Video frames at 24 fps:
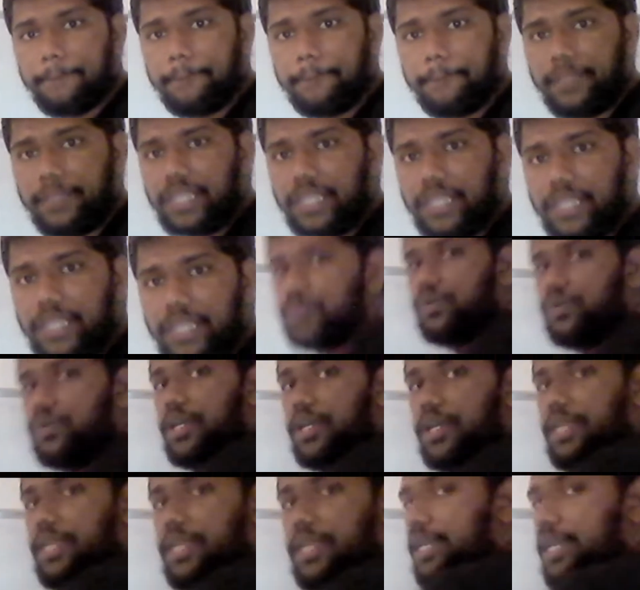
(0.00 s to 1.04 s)
That is
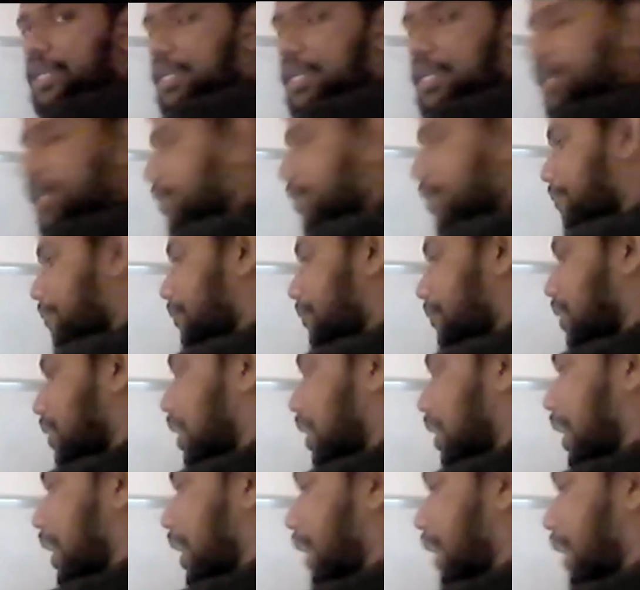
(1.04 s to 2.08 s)
YA.
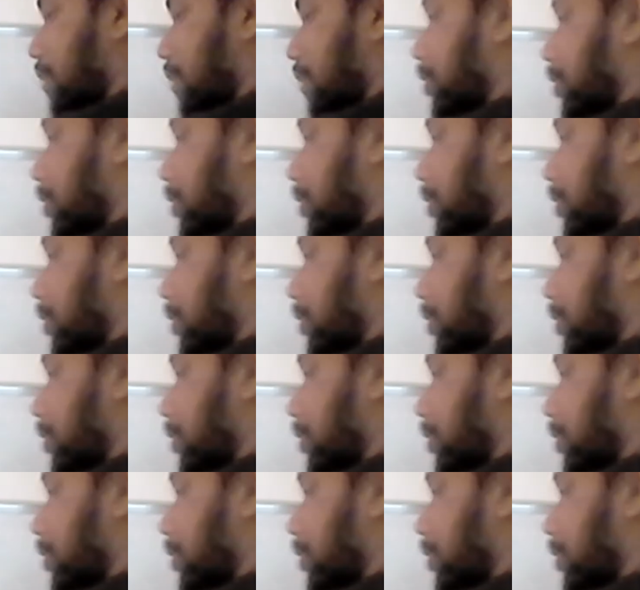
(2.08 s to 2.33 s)
And we